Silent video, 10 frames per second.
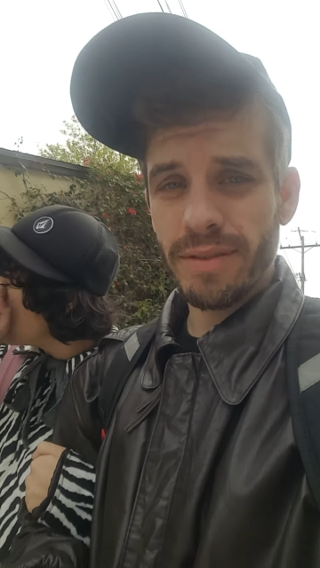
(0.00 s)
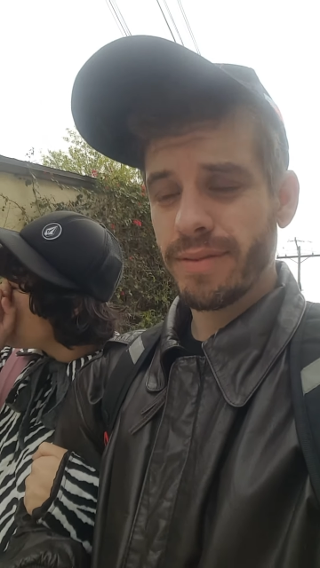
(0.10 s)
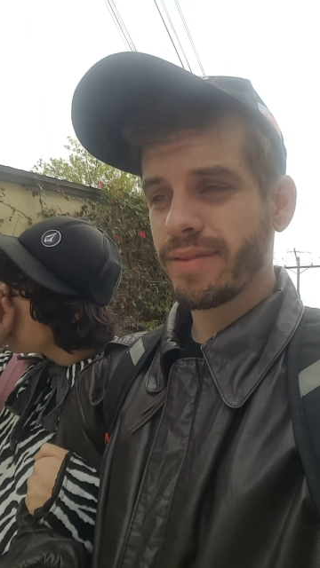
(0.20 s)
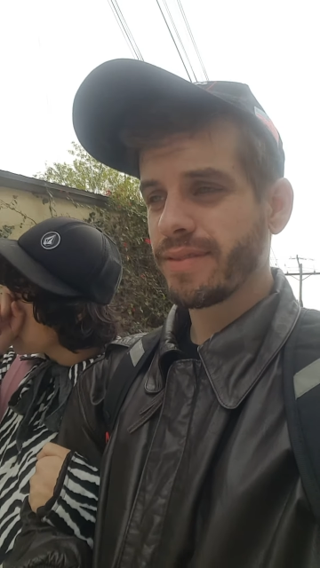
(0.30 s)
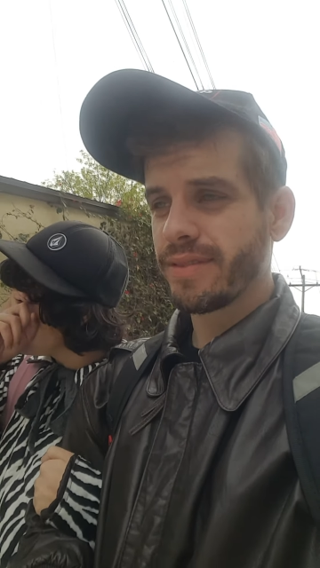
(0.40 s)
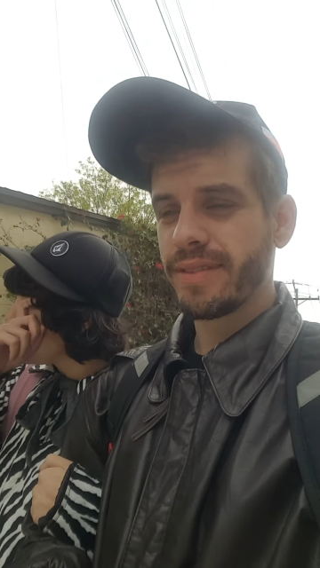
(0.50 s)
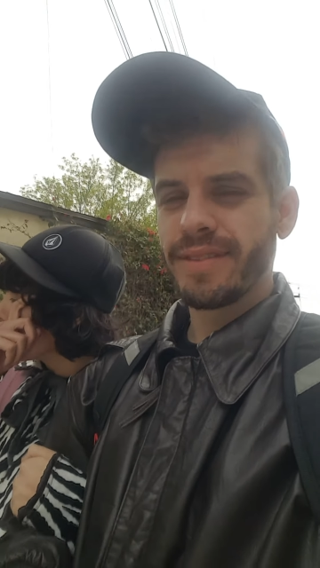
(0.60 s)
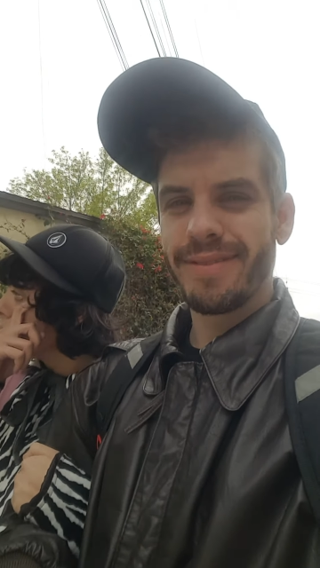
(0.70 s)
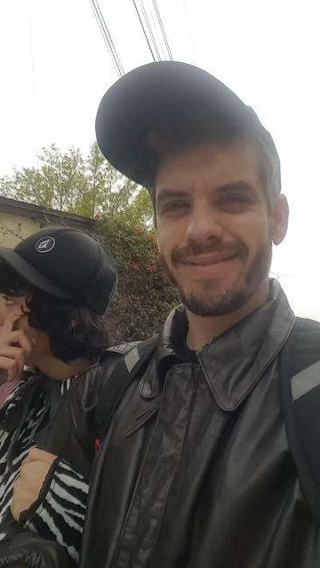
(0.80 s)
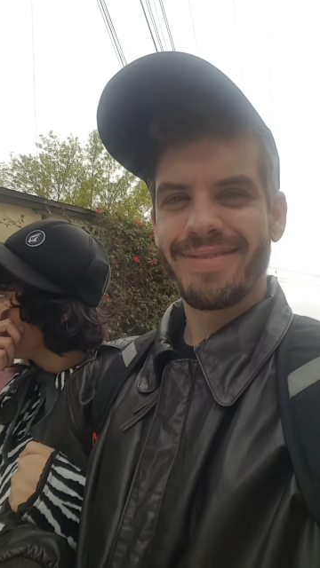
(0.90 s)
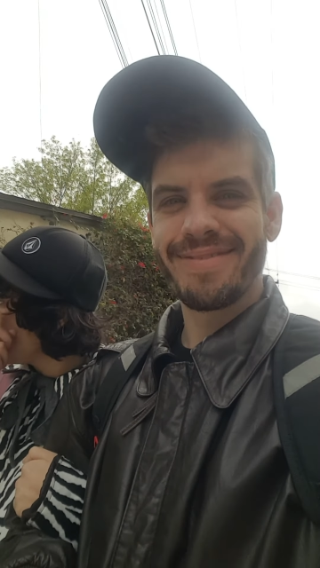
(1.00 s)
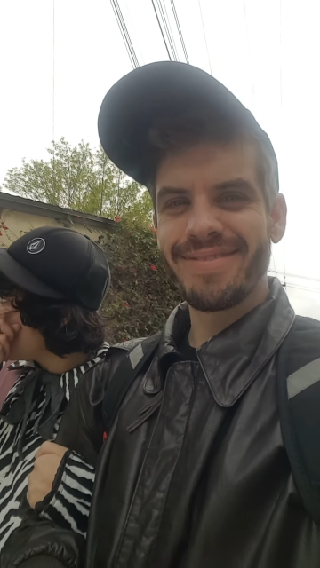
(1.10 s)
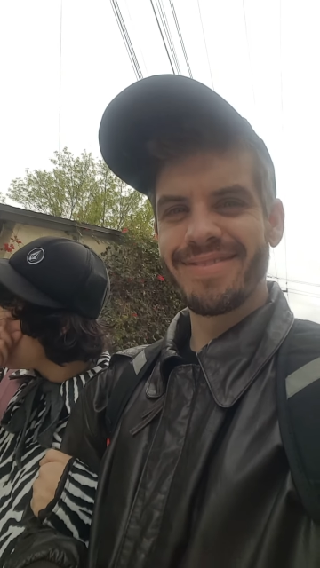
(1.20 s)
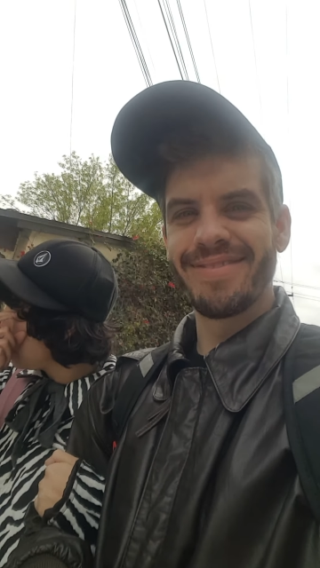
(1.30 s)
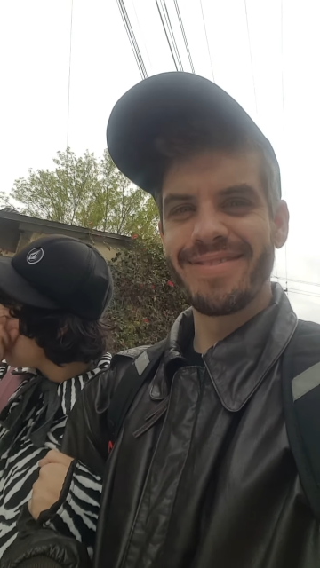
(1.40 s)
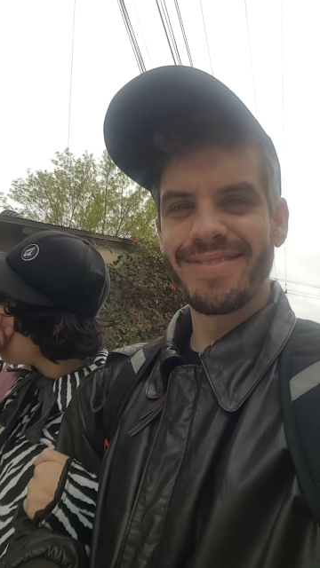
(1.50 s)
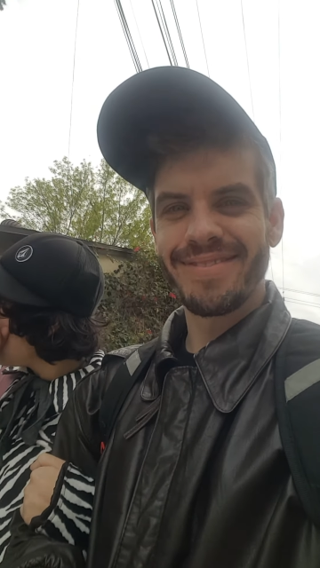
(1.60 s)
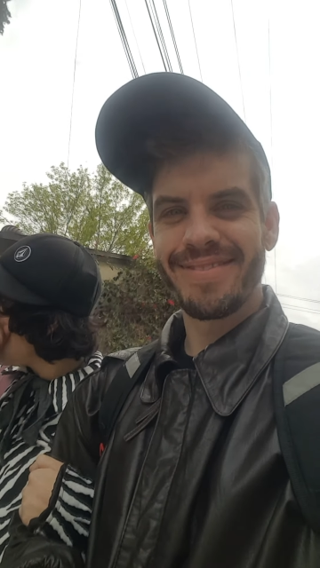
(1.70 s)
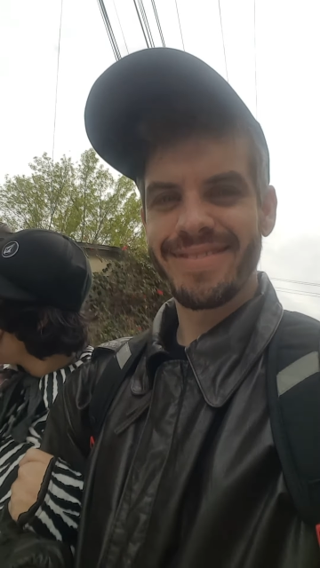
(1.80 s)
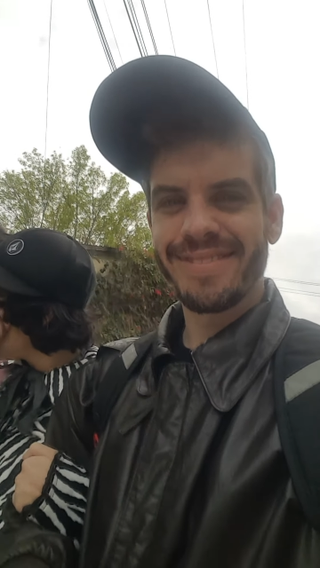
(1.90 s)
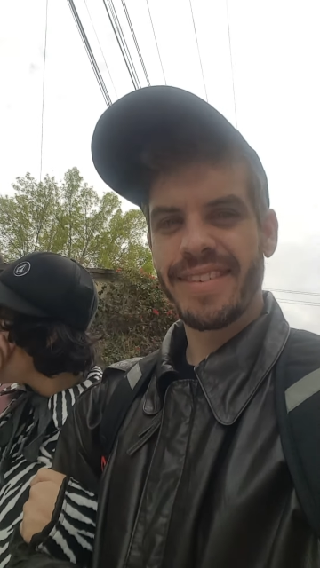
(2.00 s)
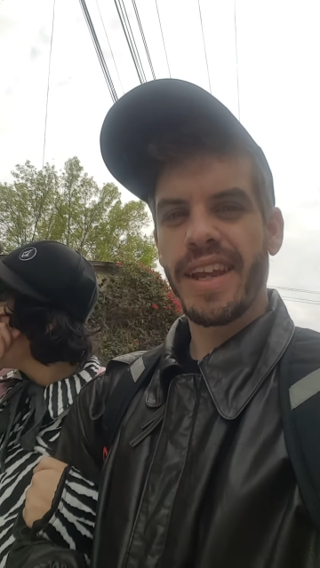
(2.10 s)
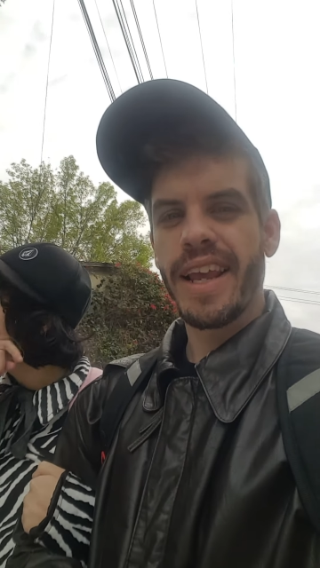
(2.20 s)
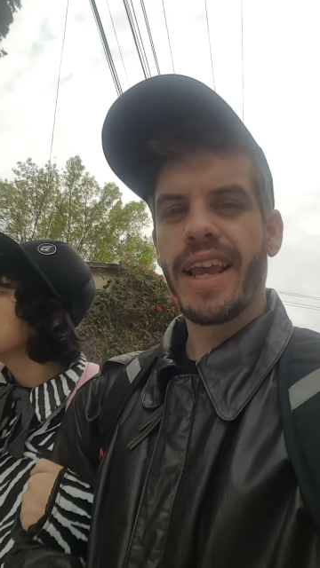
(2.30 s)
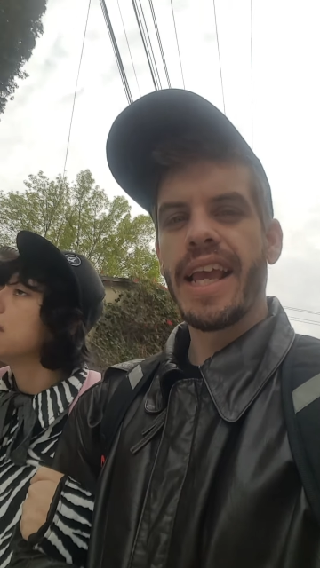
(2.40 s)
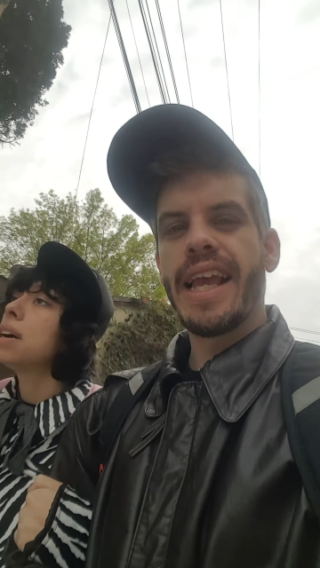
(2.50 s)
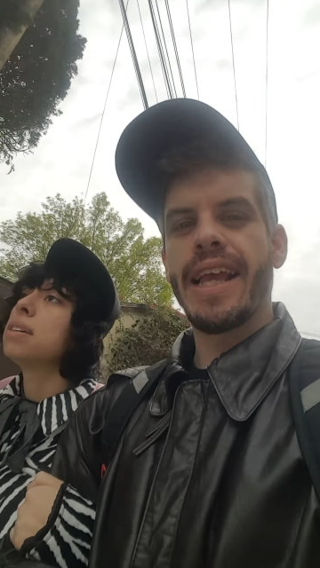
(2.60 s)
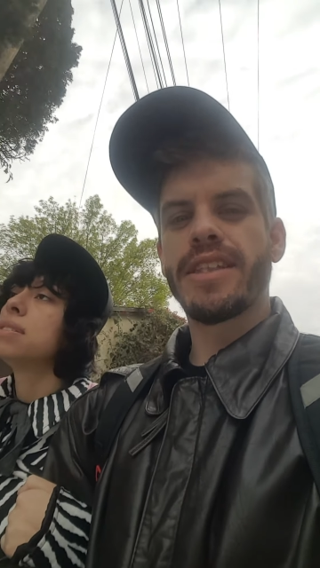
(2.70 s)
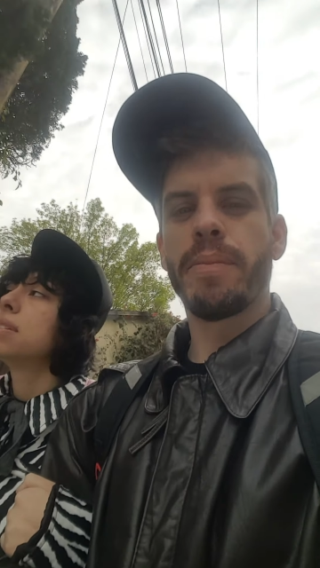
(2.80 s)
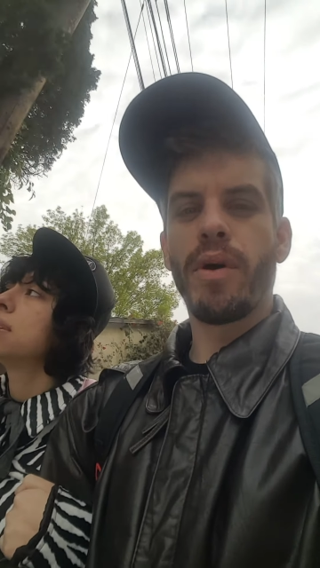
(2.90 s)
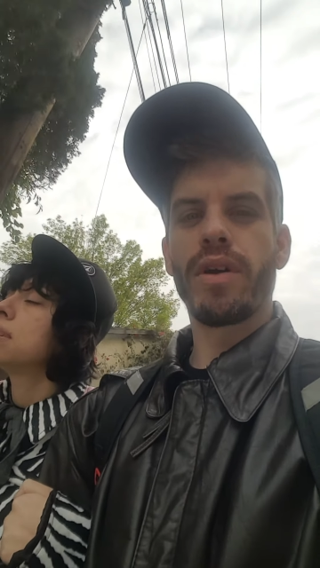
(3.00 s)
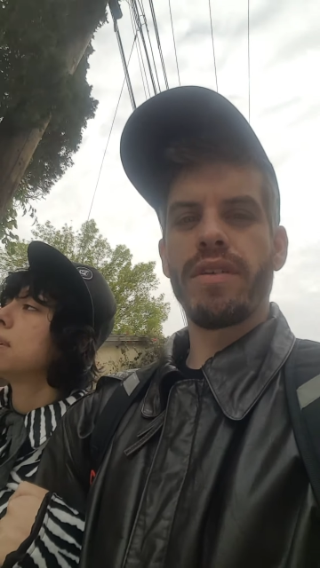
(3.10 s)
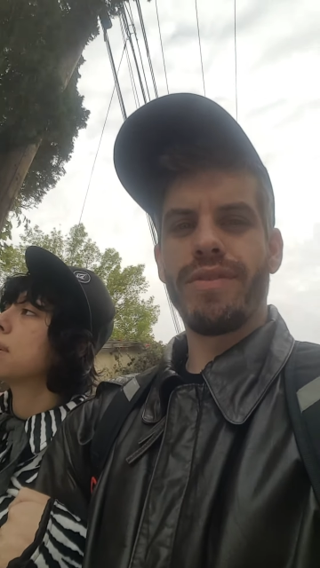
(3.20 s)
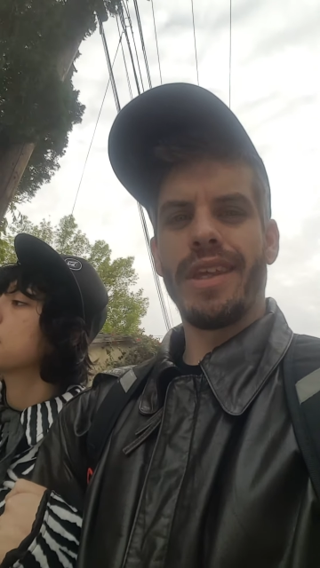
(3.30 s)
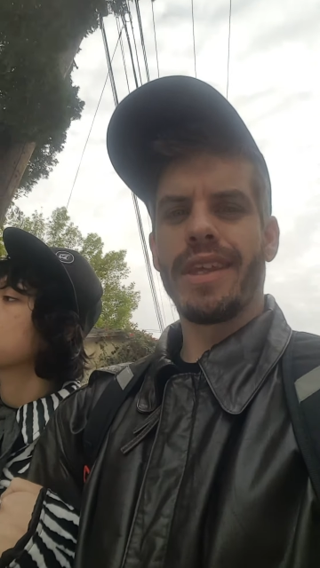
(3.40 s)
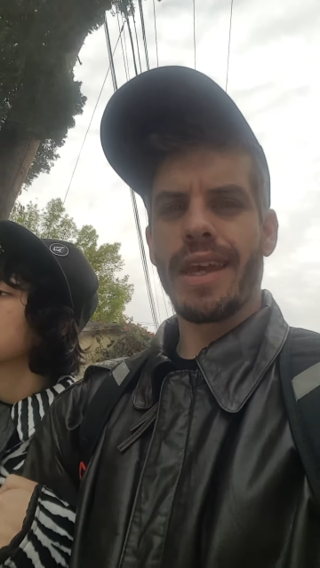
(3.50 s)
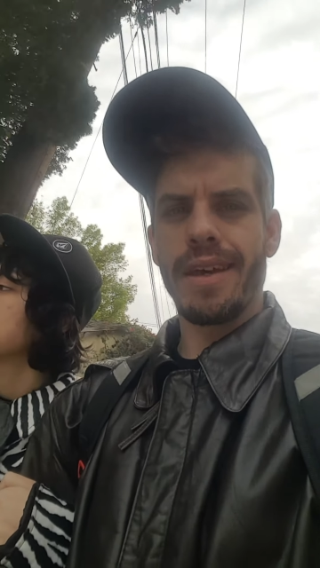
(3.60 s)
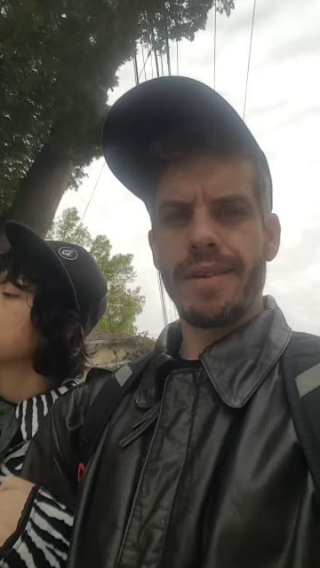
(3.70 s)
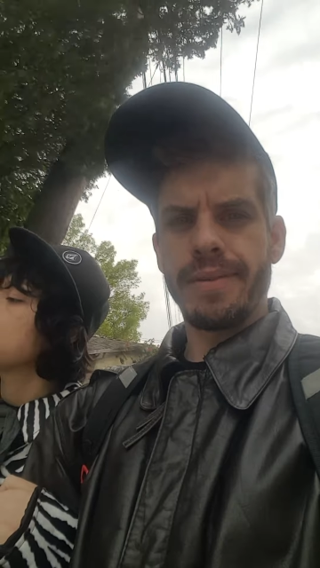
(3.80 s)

Bougainvillea? Mm-hmm. Um, it's a bougainvillea.